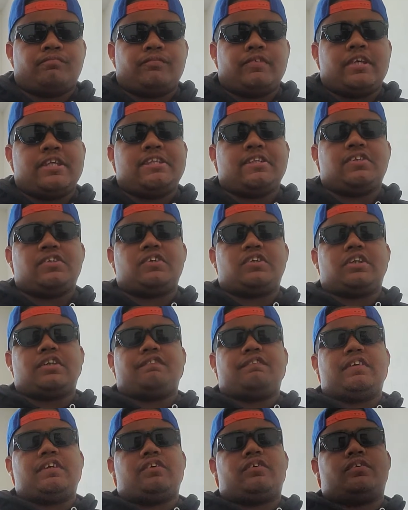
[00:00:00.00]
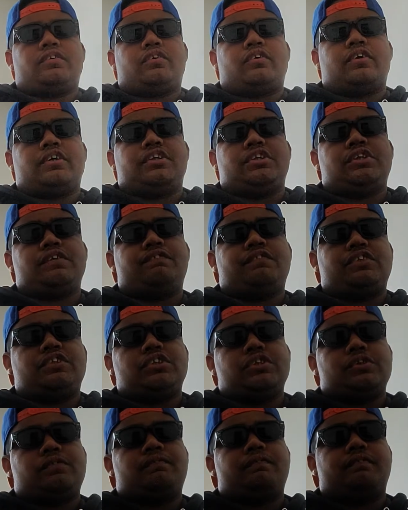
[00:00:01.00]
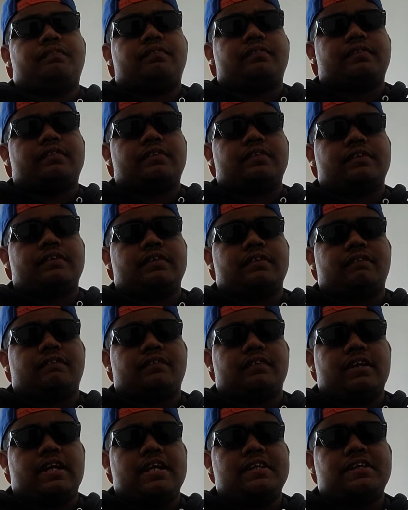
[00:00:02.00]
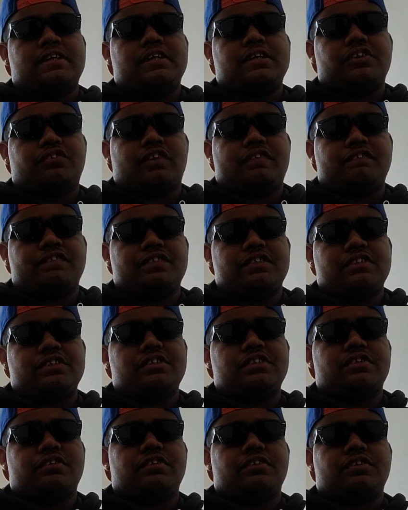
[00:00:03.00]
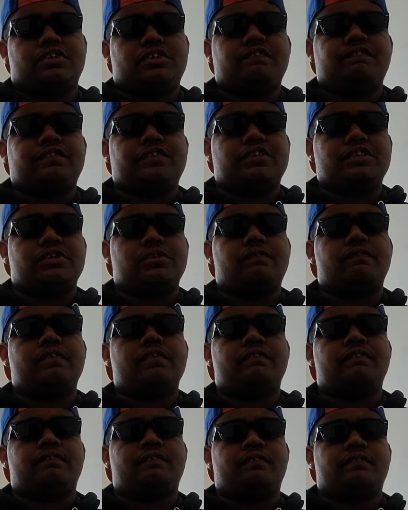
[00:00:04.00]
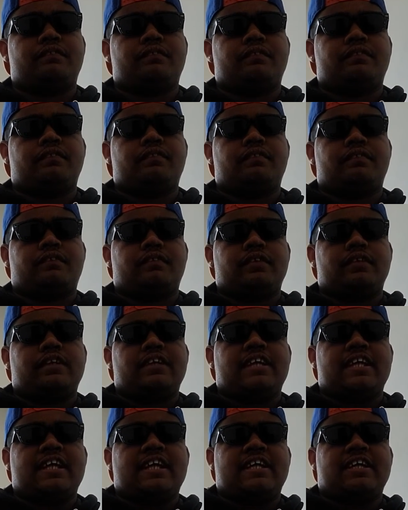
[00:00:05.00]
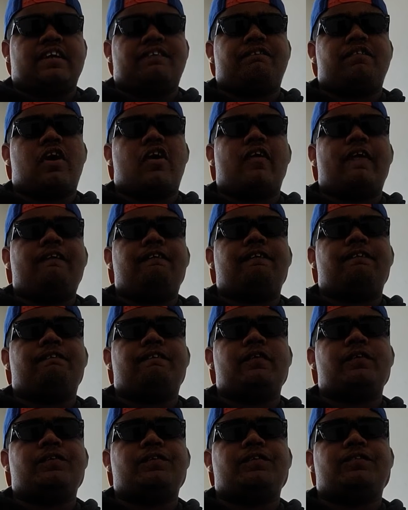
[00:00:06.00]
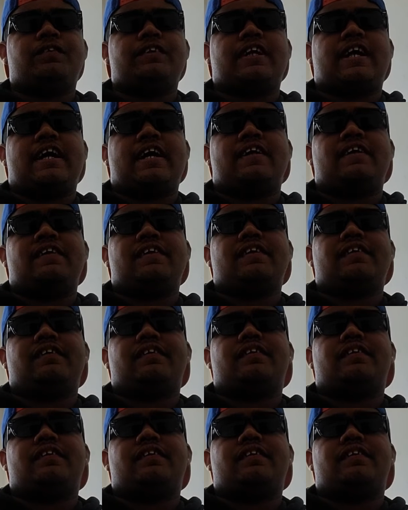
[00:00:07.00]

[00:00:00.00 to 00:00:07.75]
It's gonna be on YouTube in the descriptions, YouTube, and I probably will do that.